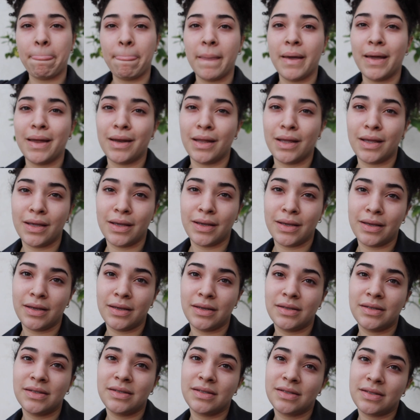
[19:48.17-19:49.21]
It
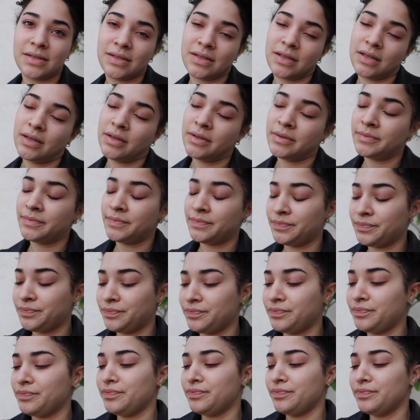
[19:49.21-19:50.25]
is
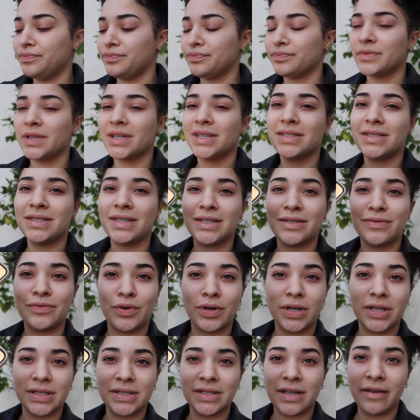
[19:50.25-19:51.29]

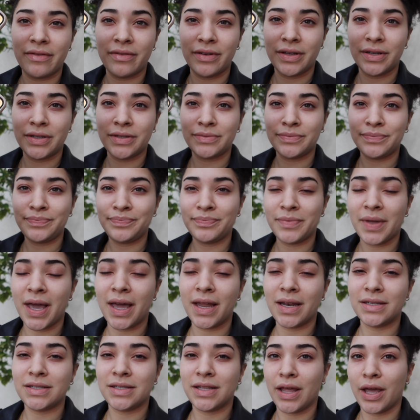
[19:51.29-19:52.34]
6:47,
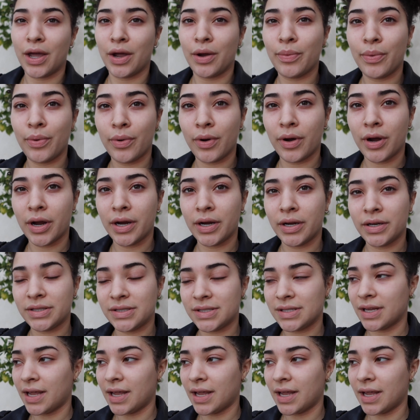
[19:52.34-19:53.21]
headed to the airport,